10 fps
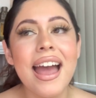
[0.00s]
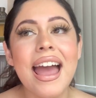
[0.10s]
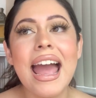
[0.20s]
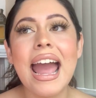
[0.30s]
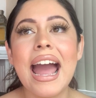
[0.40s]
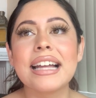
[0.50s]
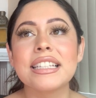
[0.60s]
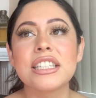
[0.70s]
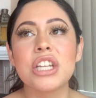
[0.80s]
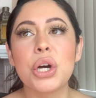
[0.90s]

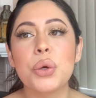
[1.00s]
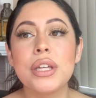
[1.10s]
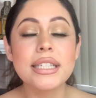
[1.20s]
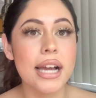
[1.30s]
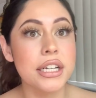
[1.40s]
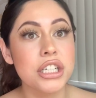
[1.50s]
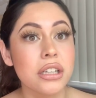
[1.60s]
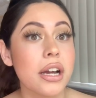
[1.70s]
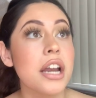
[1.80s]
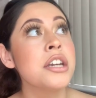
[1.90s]
And so this guy took
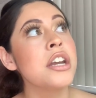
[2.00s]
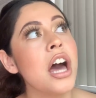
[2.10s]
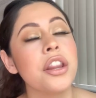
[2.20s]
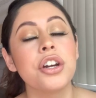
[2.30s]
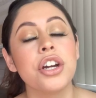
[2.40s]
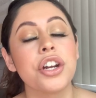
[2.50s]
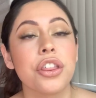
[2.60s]
like another